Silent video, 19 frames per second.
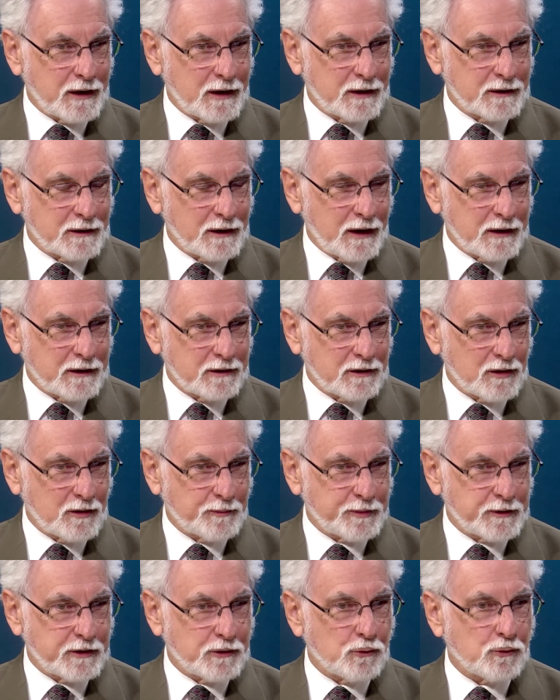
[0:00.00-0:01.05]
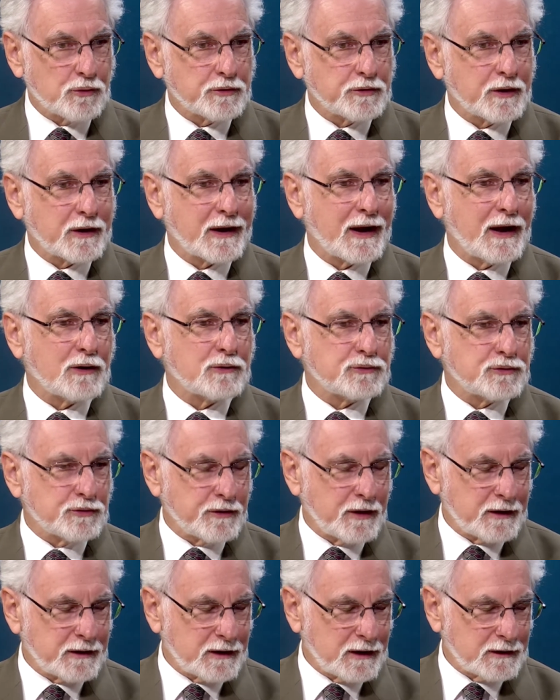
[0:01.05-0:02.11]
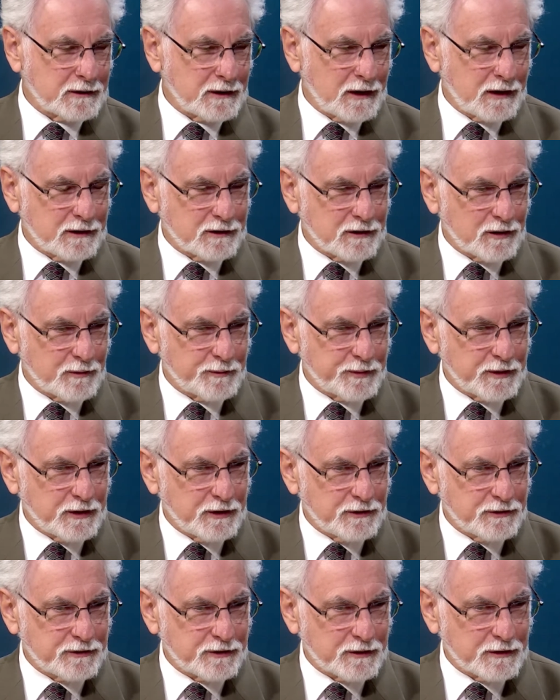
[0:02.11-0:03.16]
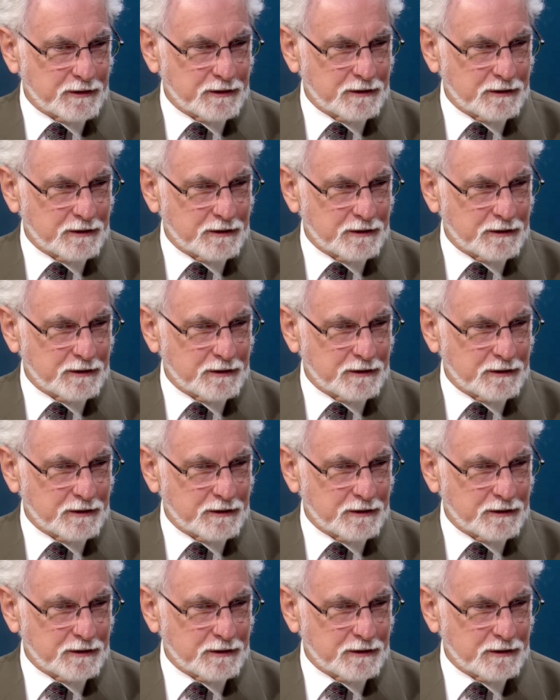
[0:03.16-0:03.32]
online company or to counter that online company's